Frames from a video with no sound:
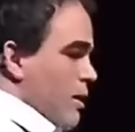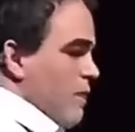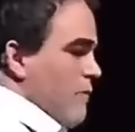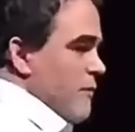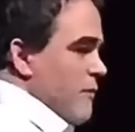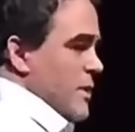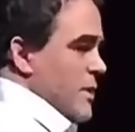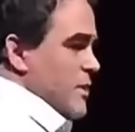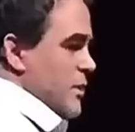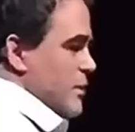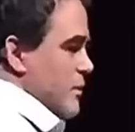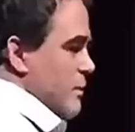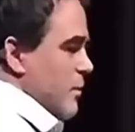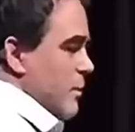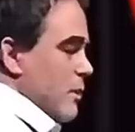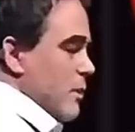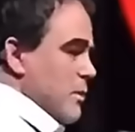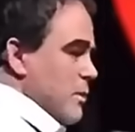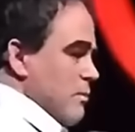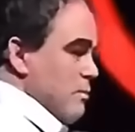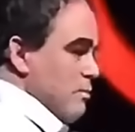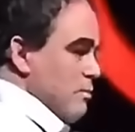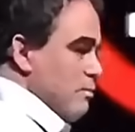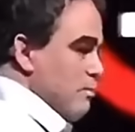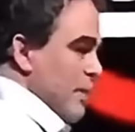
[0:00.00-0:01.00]
of this
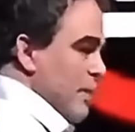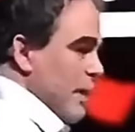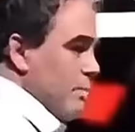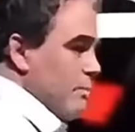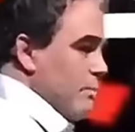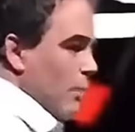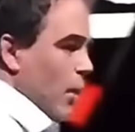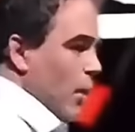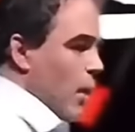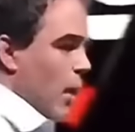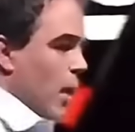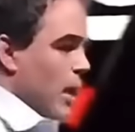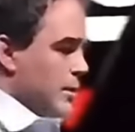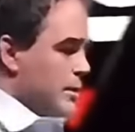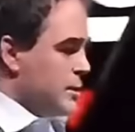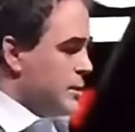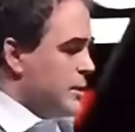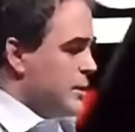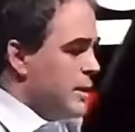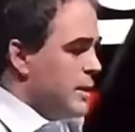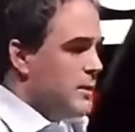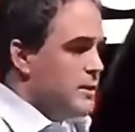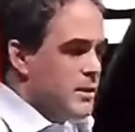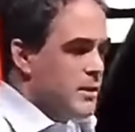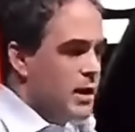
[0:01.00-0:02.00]
big
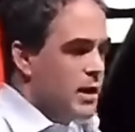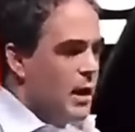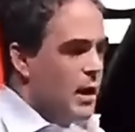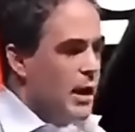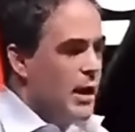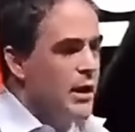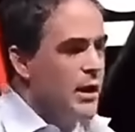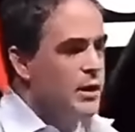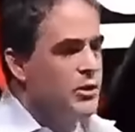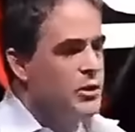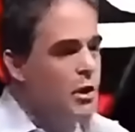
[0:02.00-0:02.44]
box is a tiny